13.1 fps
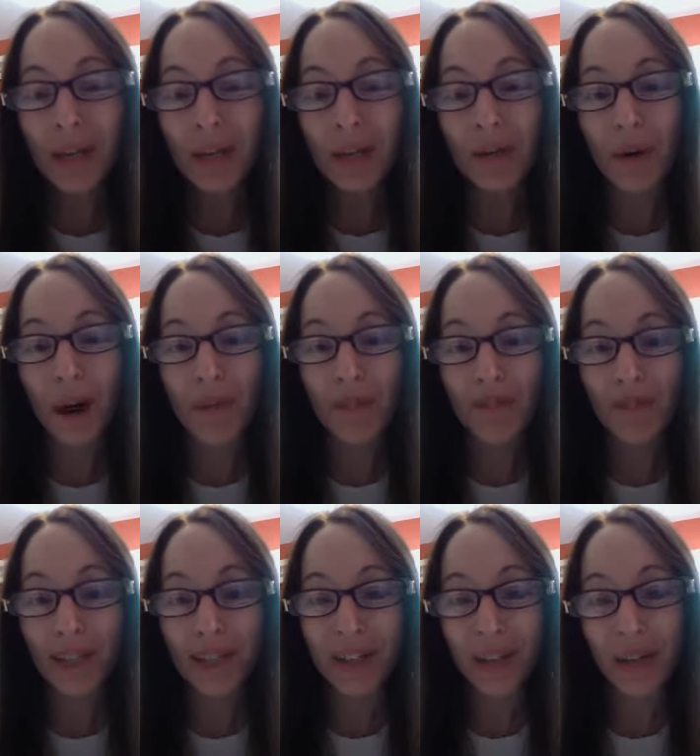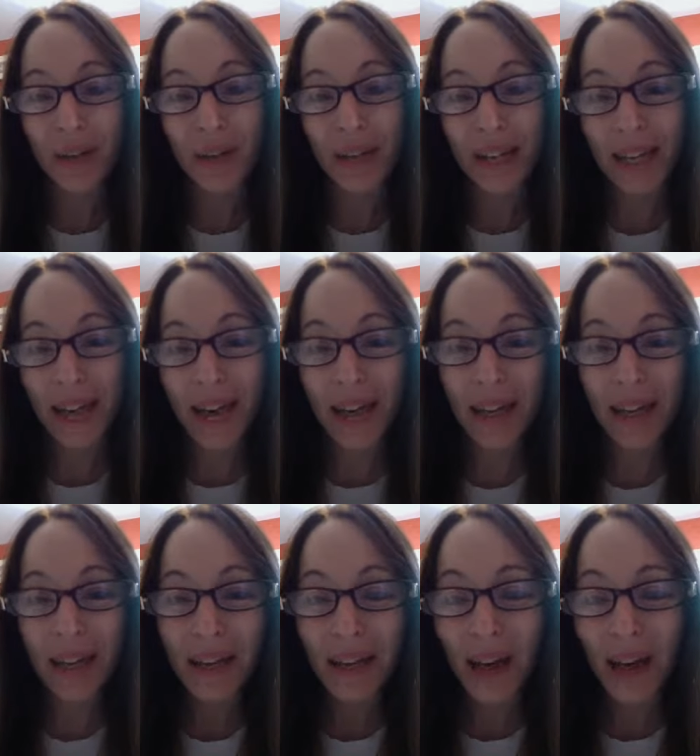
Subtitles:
you are free to do it again